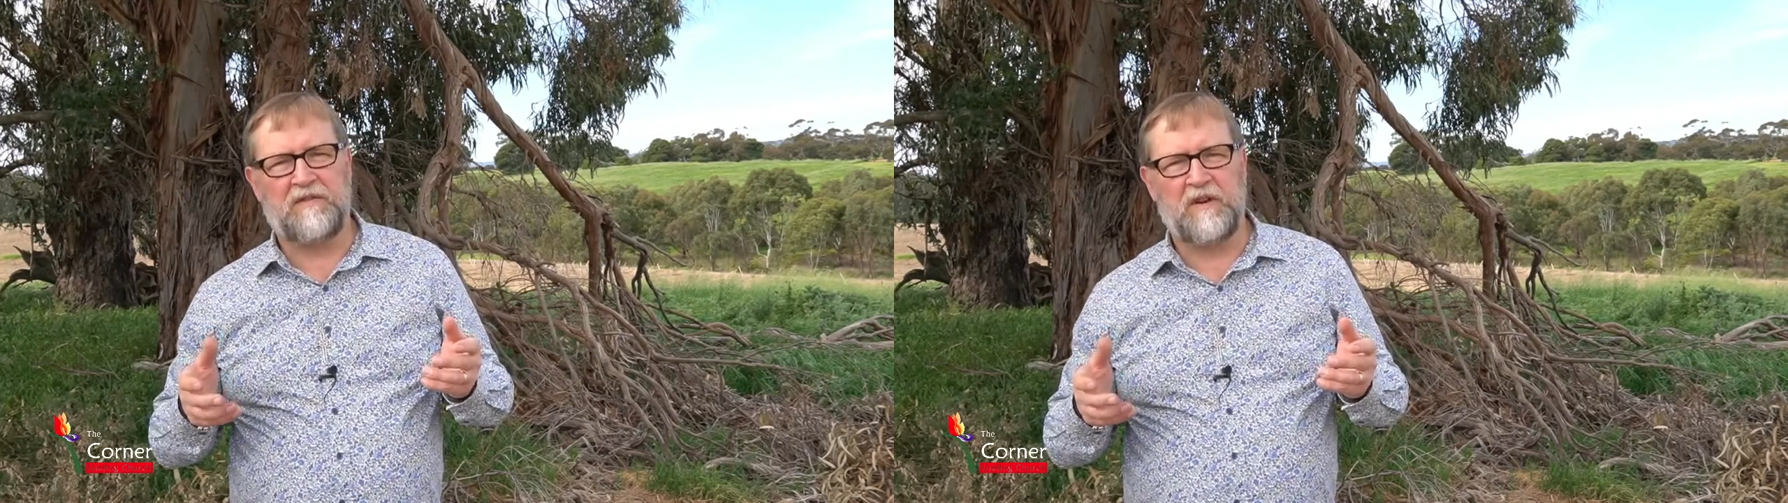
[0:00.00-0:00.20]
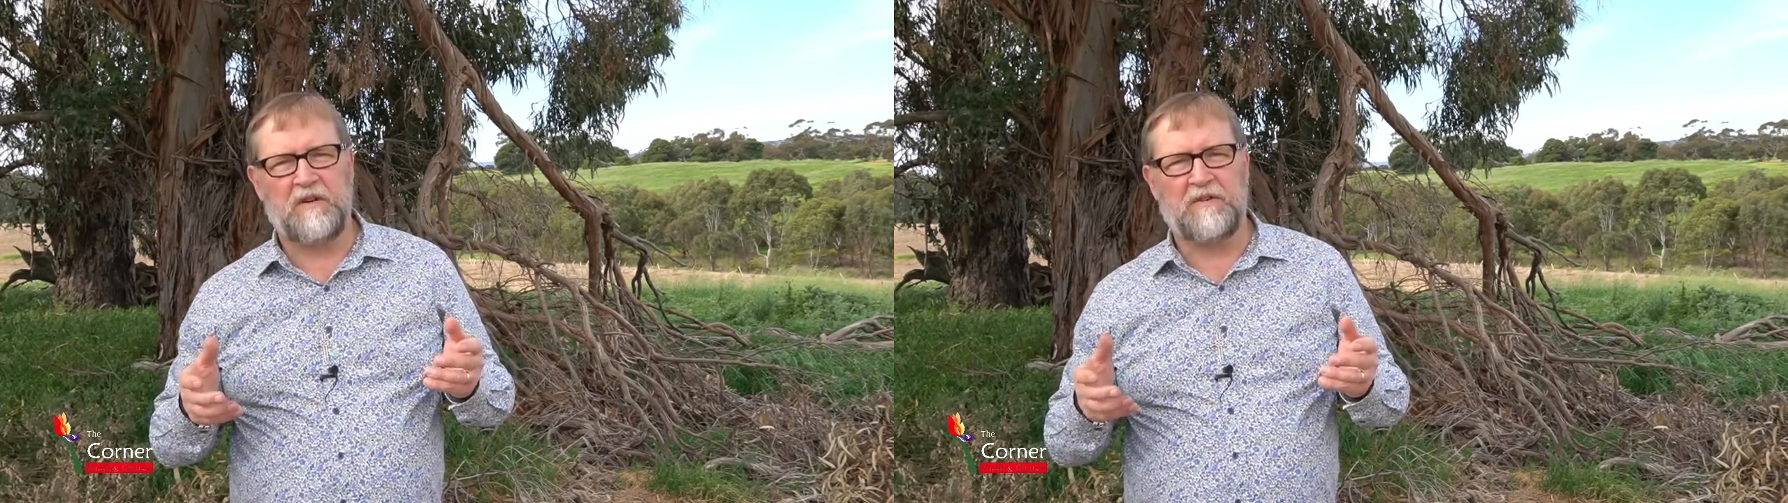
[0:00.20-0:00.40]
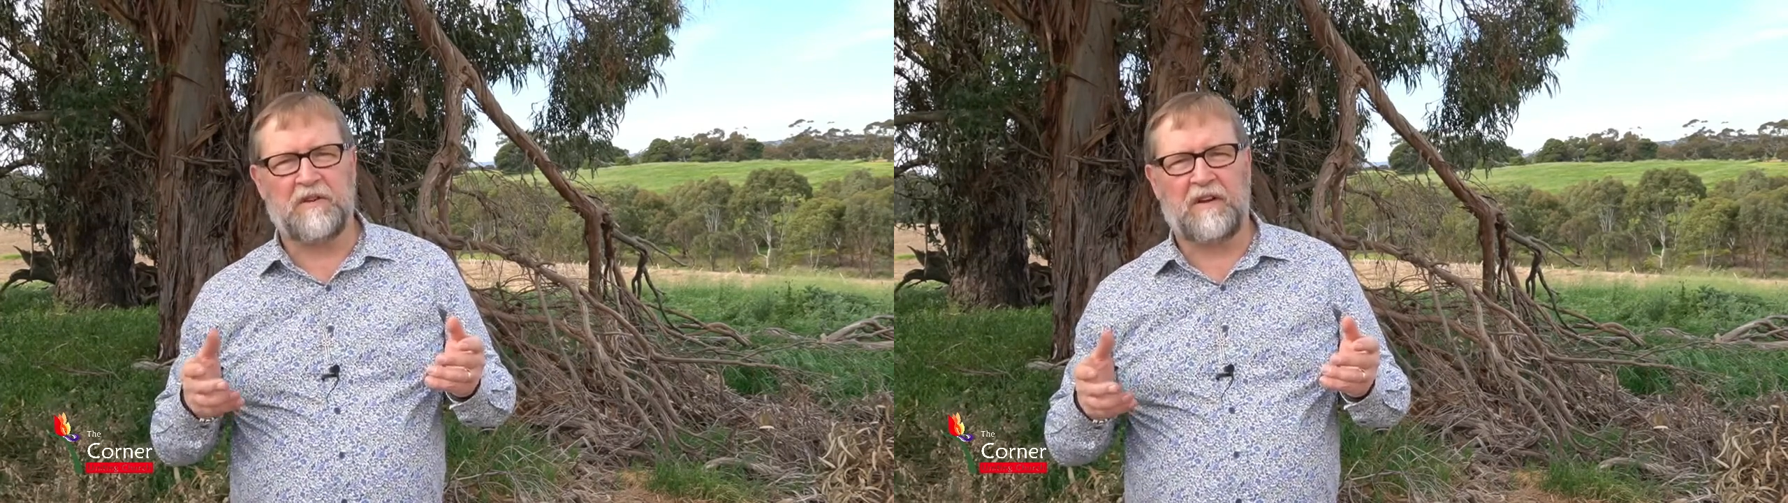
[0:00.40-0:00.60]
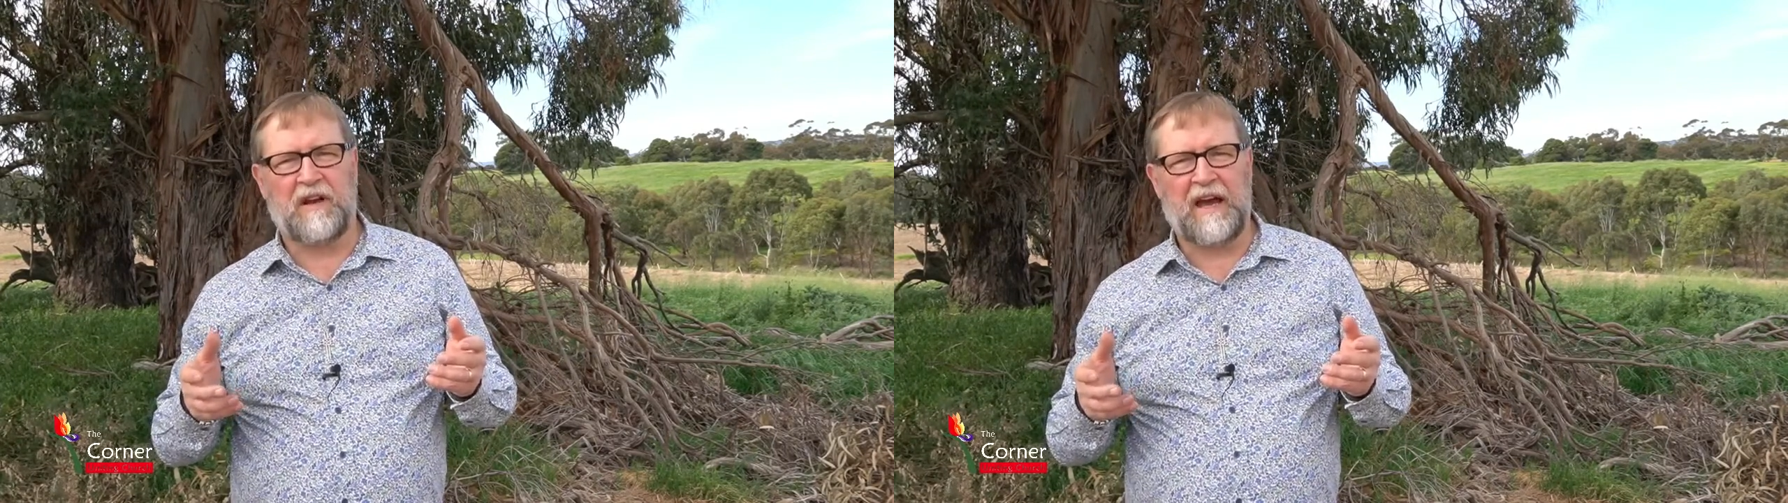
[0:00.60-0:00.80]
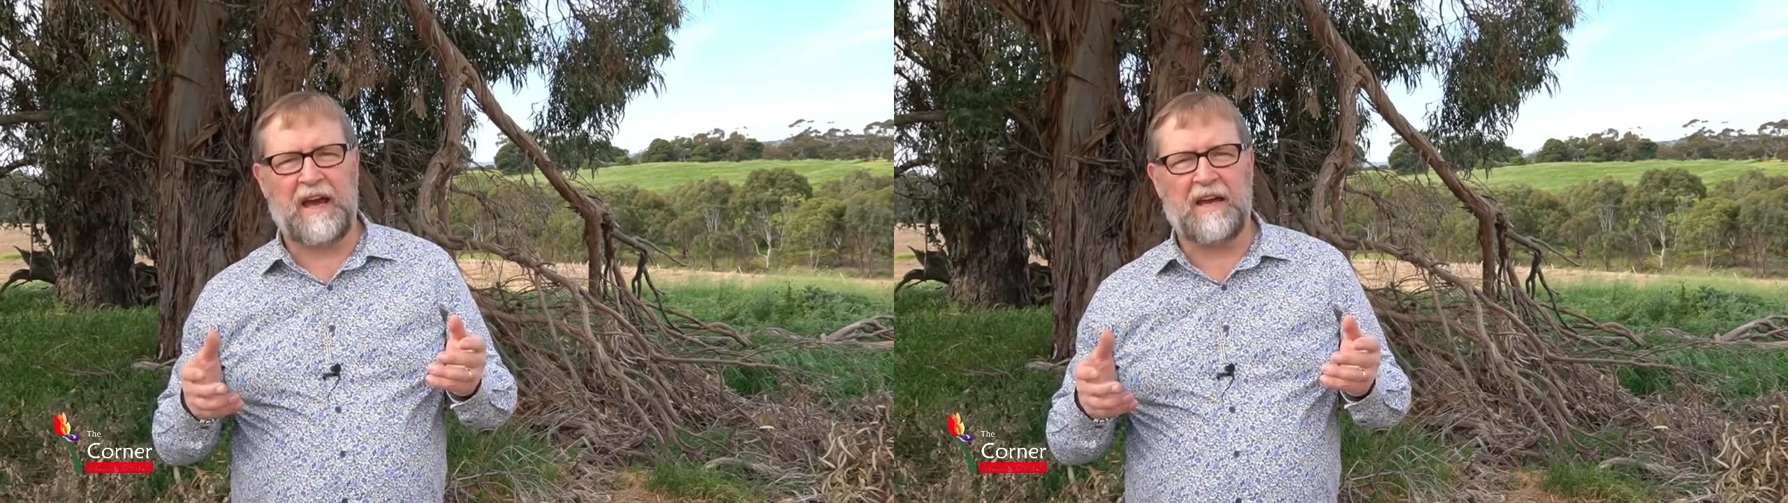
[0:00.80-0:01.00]
views
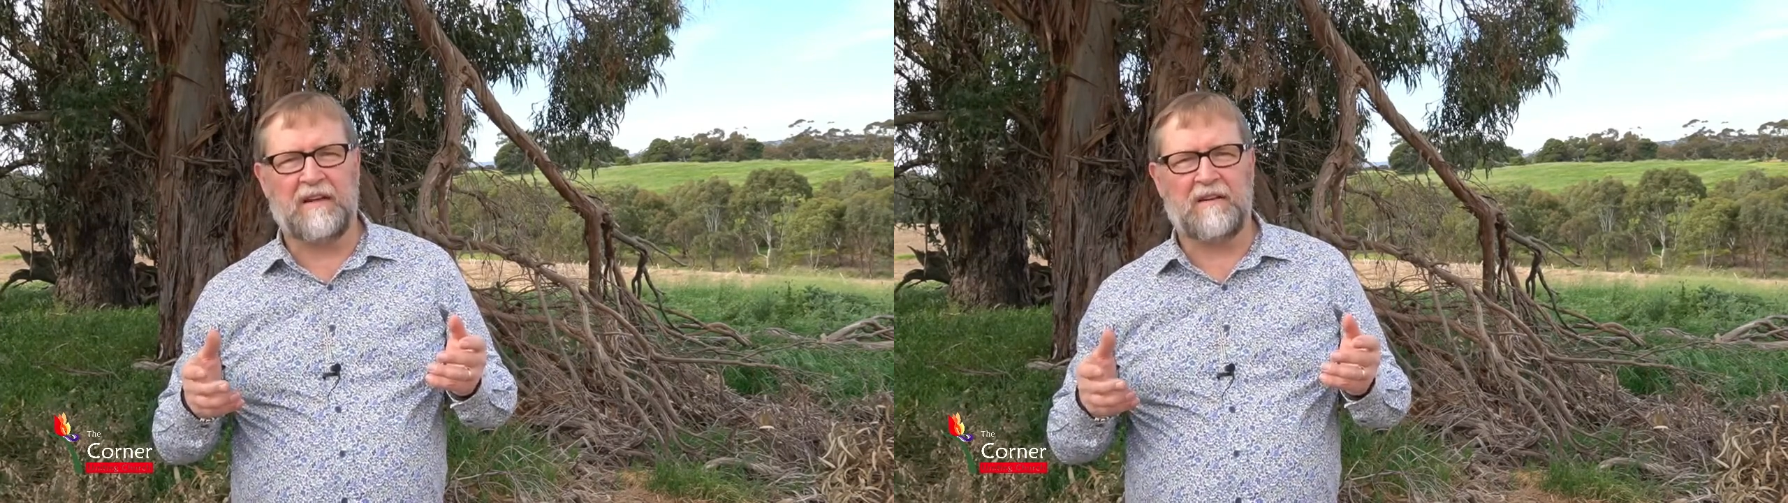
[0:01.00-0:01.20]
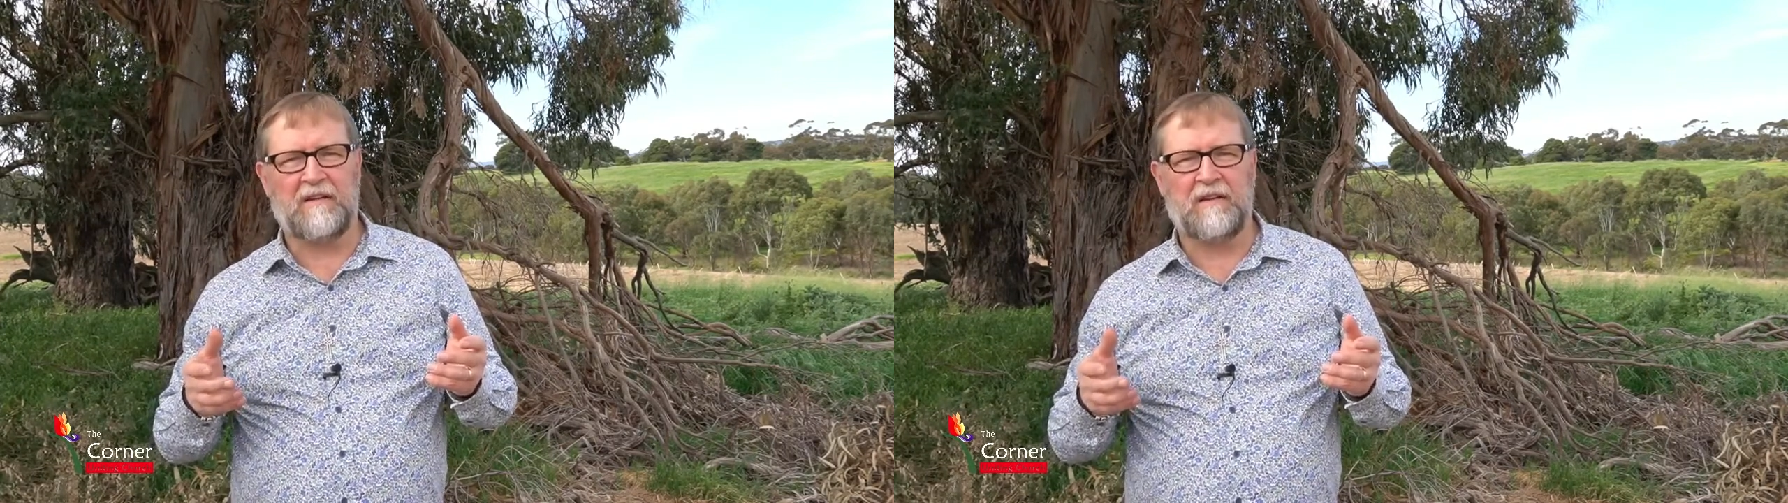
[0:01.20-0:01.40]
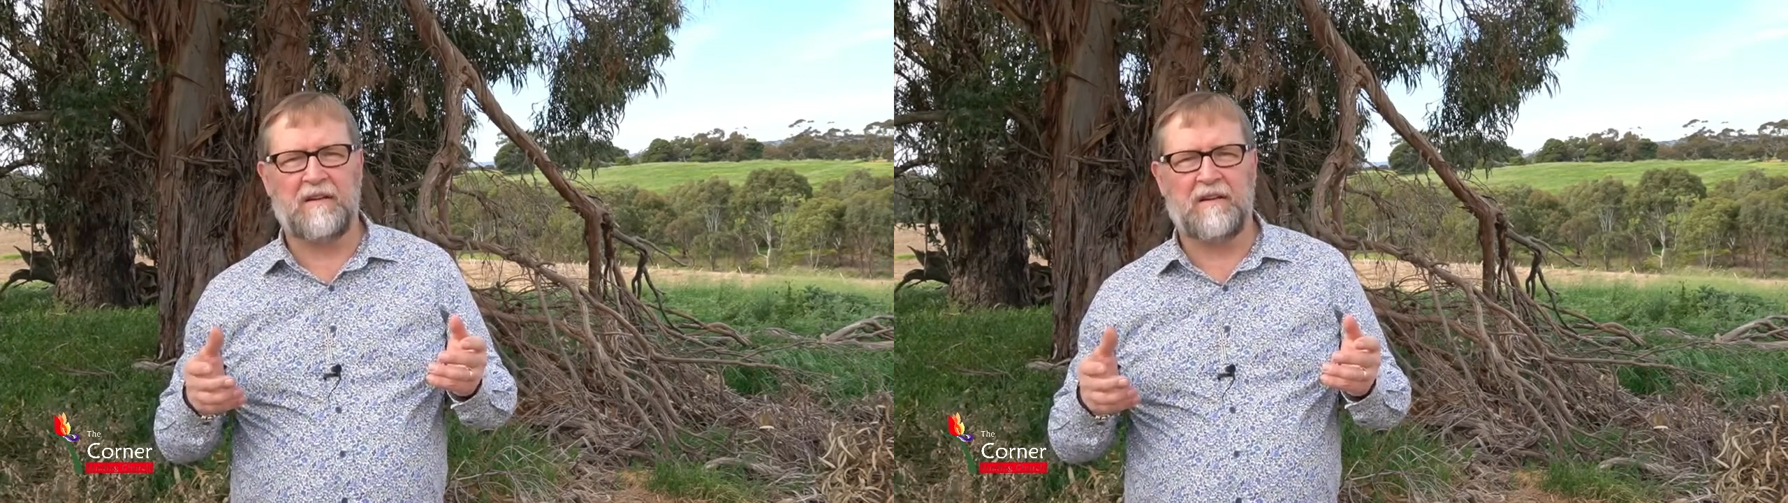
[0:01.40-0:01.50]
on land